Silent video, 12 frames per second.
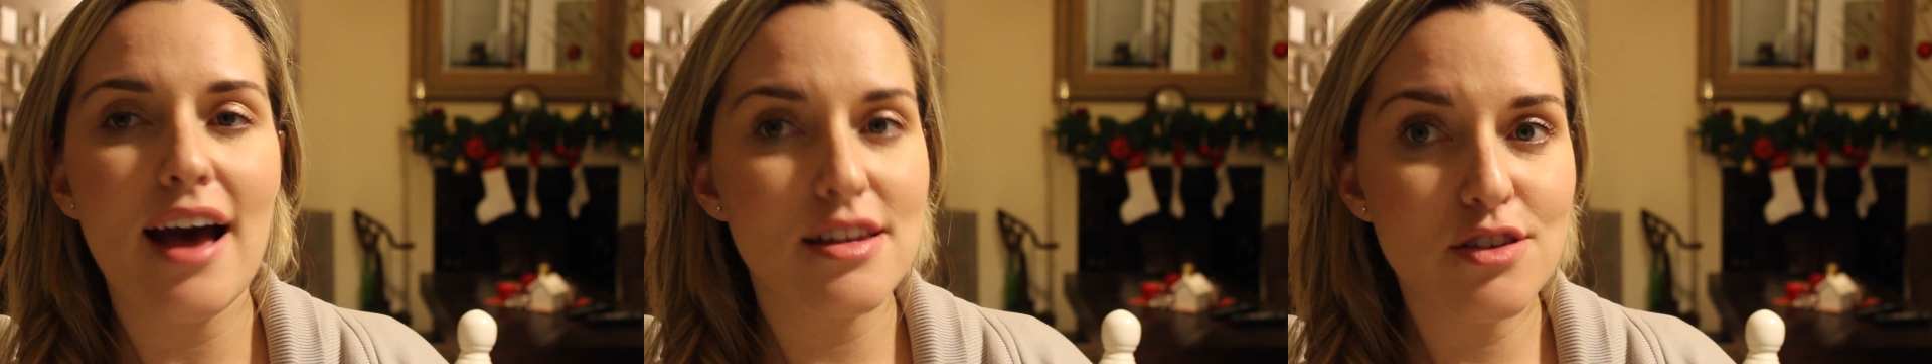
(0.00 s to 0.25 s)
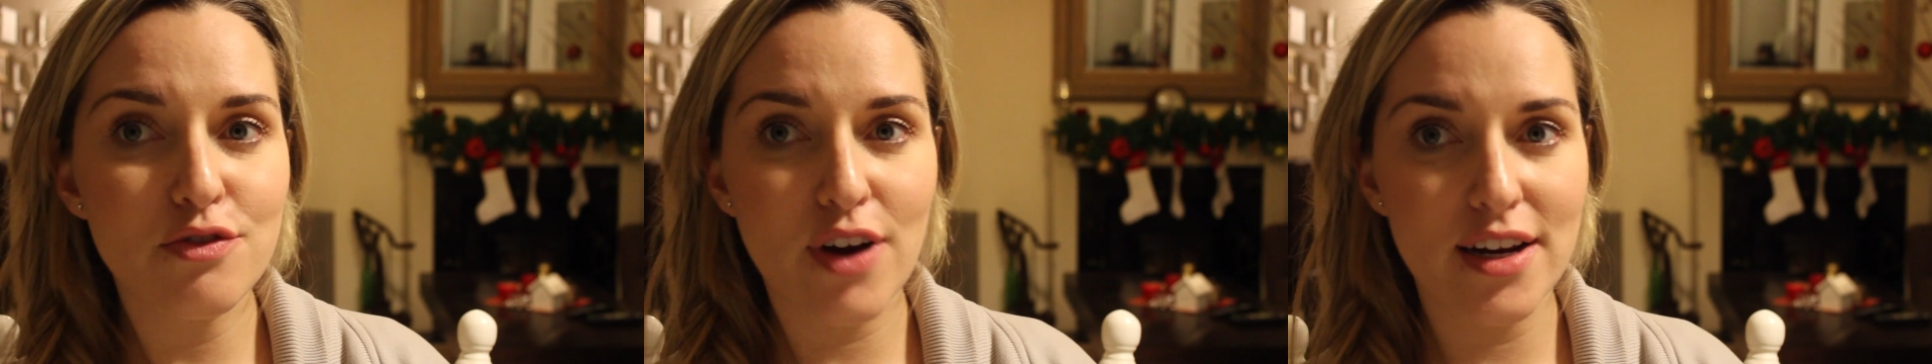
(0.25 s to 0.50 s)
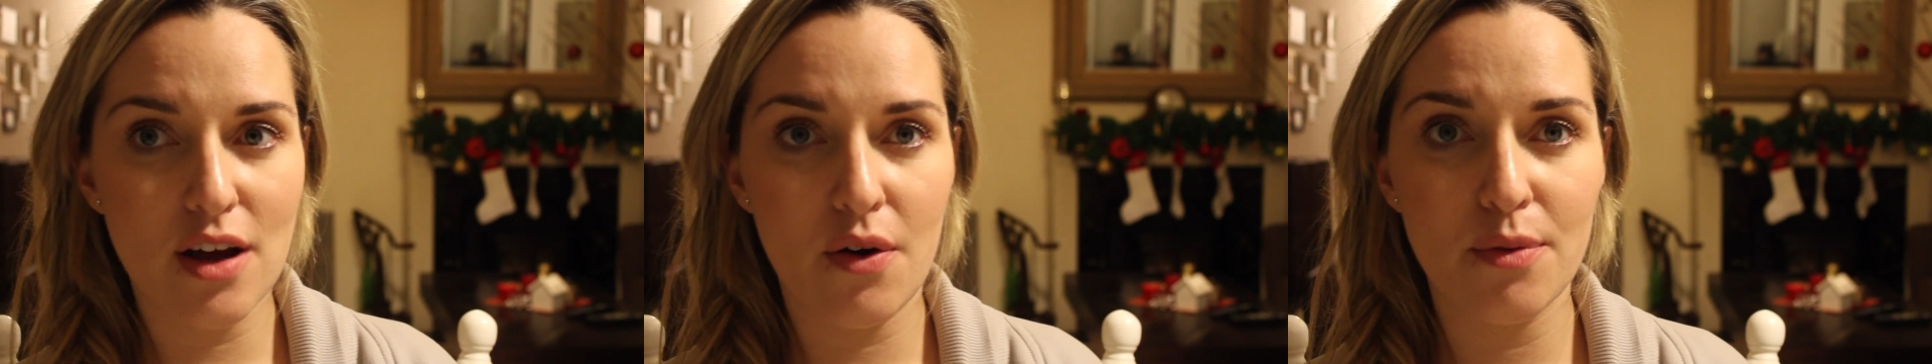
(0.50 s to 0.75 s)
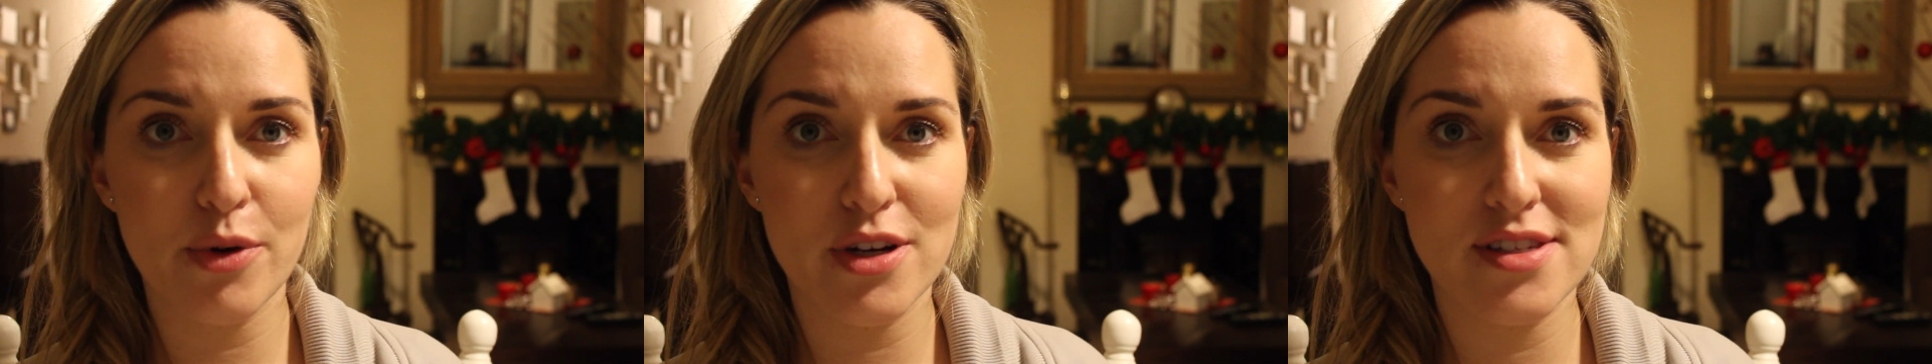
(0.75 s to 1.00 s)
As of right now,
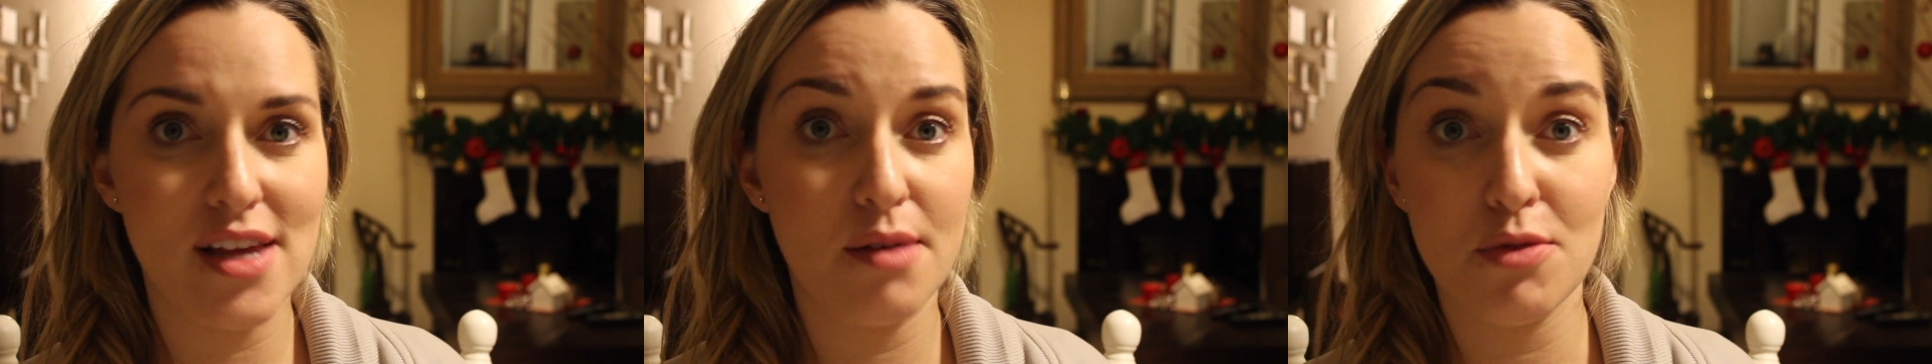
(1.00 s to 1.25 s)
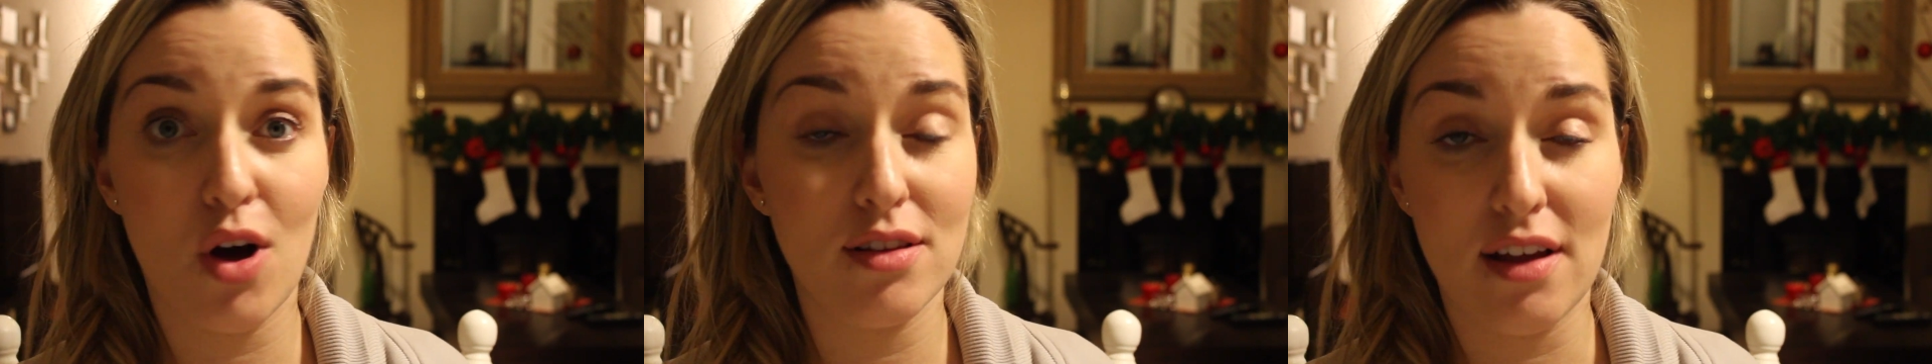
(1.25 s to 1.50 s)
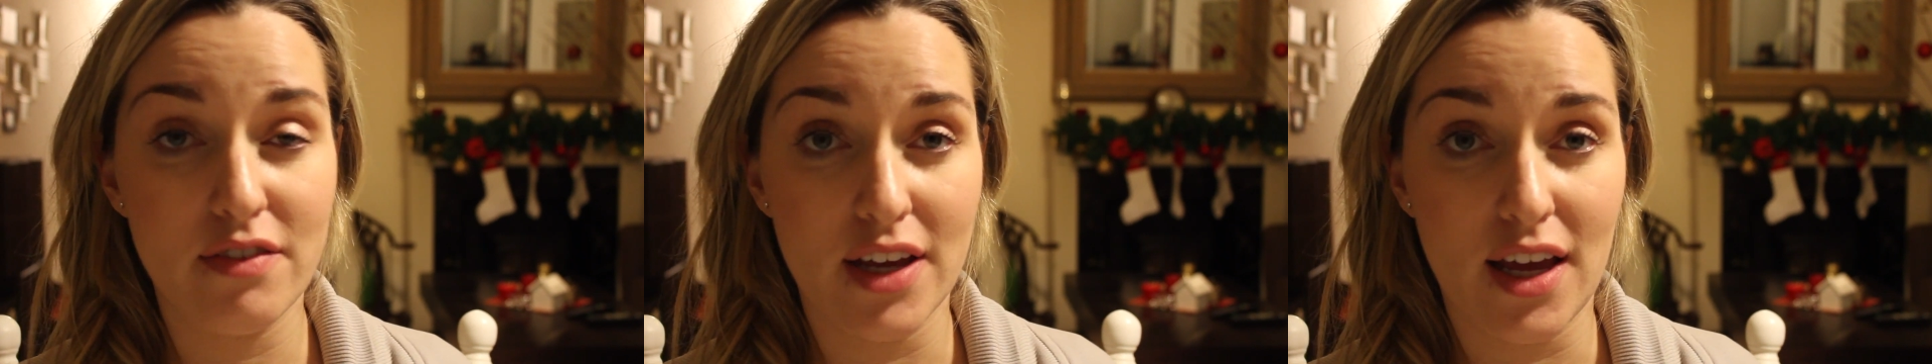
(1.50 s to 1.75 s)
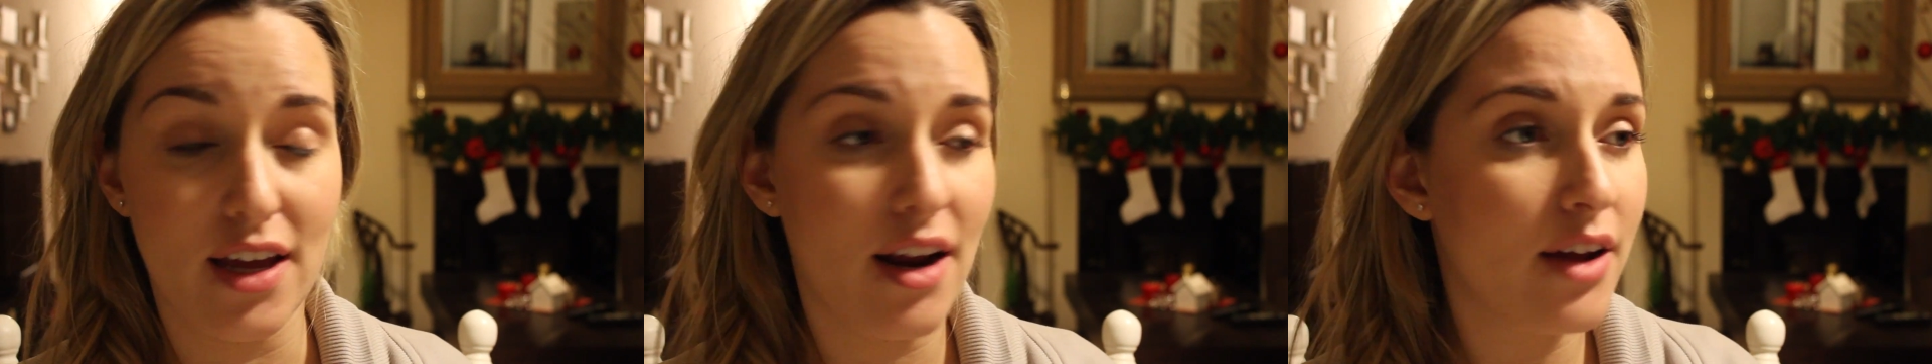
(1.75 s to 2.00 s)
I'm gonna say I'm not loving it.